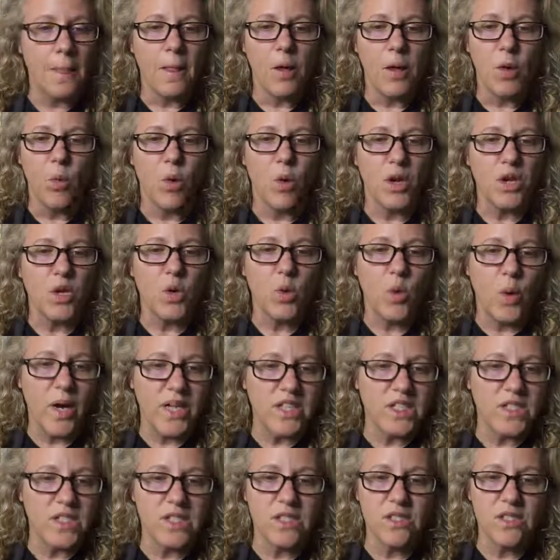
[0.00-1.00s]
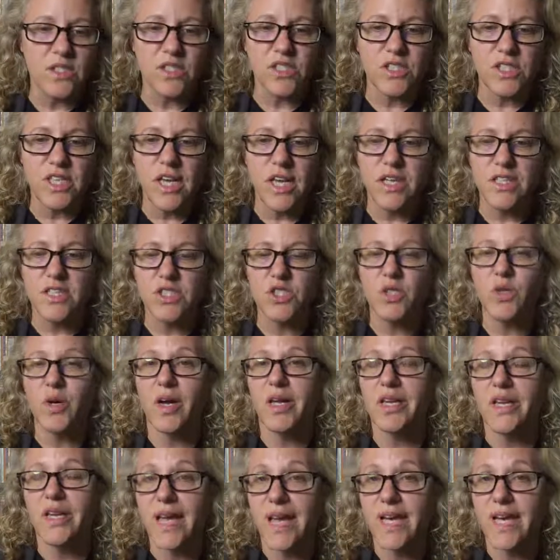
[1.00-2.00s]
What questions are scientists trying
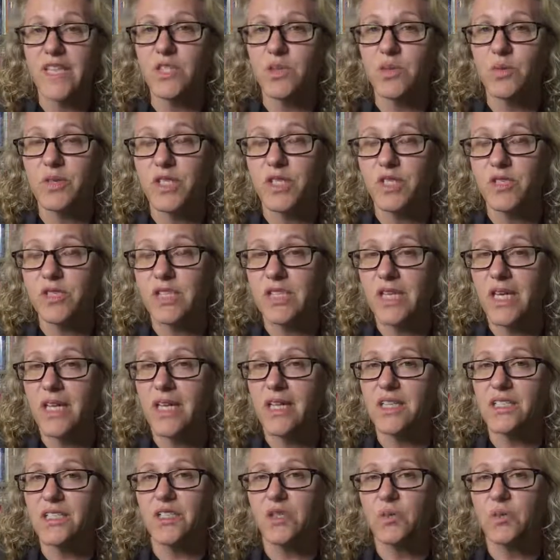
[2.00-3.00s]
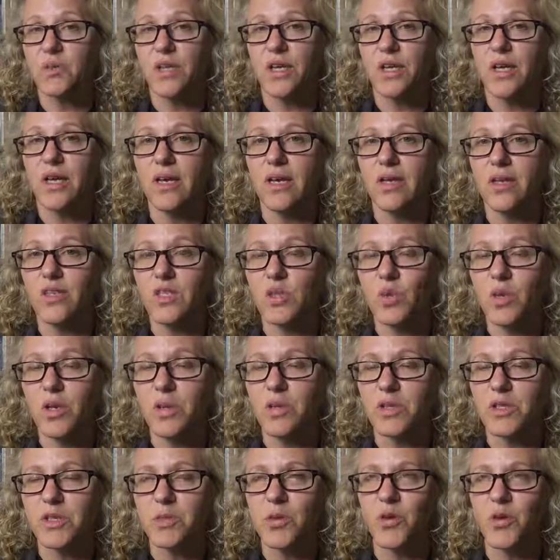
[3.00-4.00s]
to answer with their studies? This is one of the
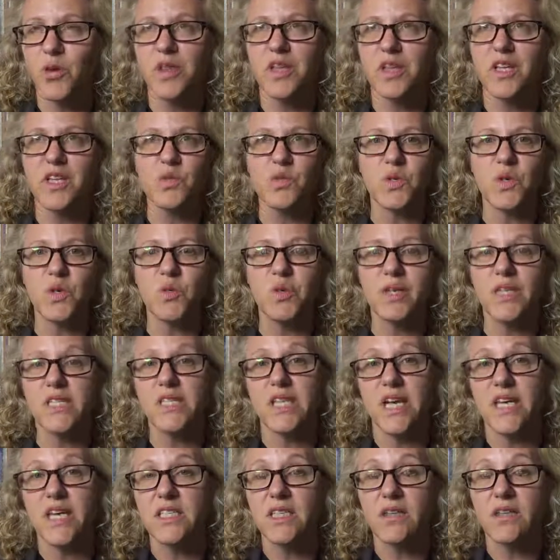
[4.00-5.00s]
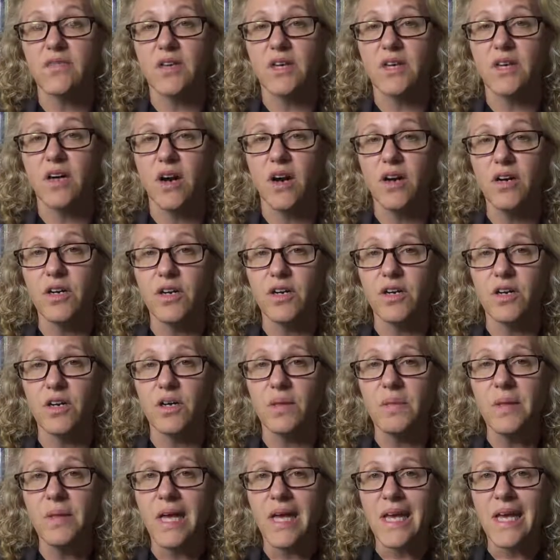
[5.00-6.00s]
most important things when you read a scientific article,
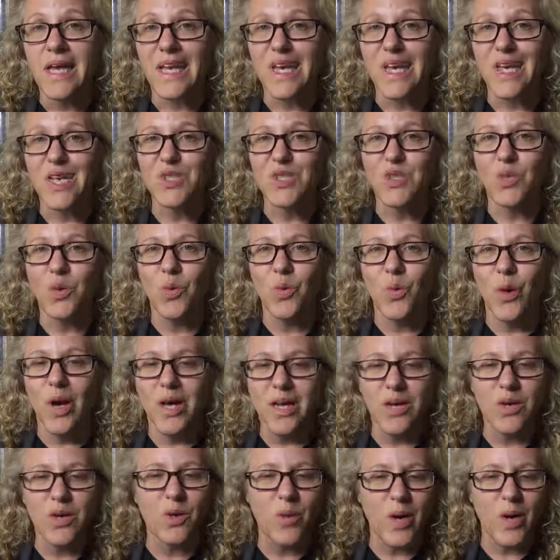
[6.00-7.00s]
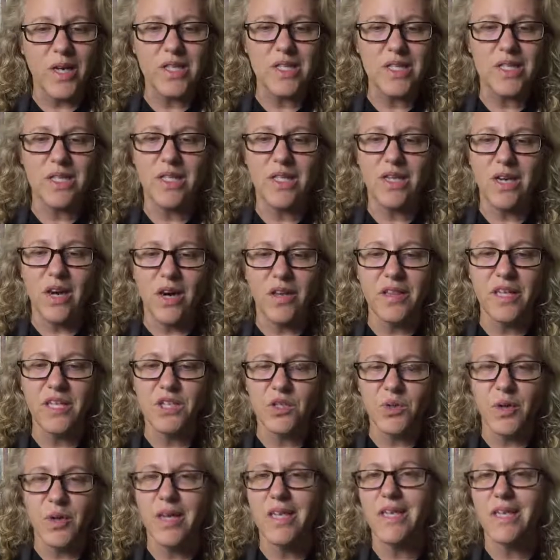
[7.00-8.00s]
is what question are they
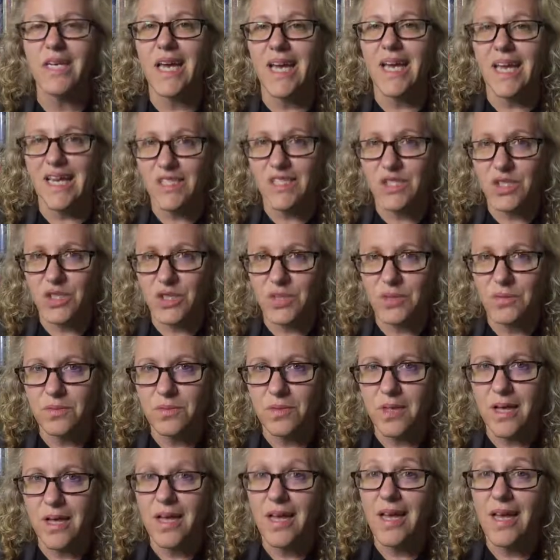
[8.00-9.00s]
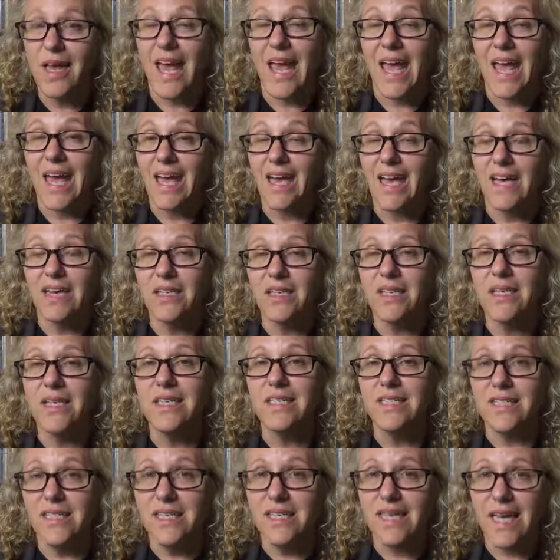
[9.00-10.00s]
trying to answer? And
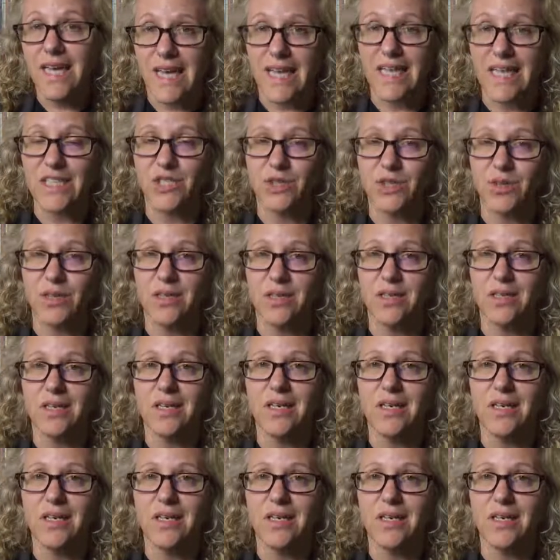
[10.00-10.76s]
did they answer it?